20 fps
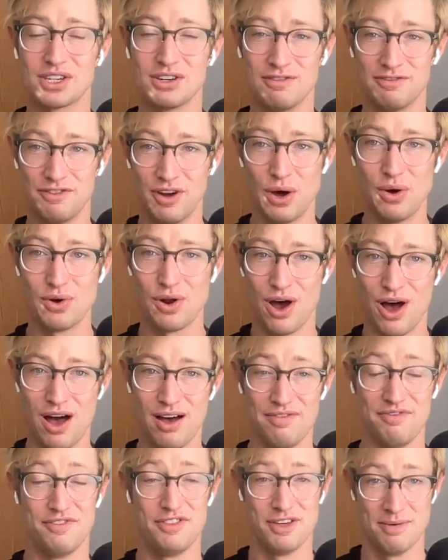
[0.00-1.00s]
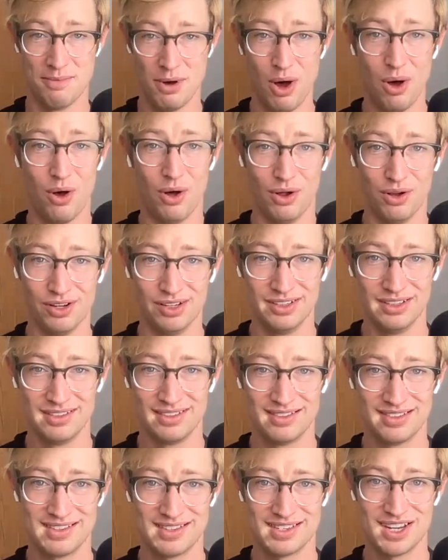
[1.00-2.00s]
to vote off the mole
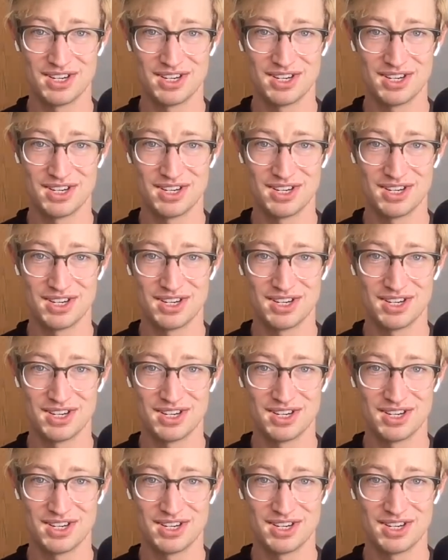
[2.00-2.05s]
mm-hmm.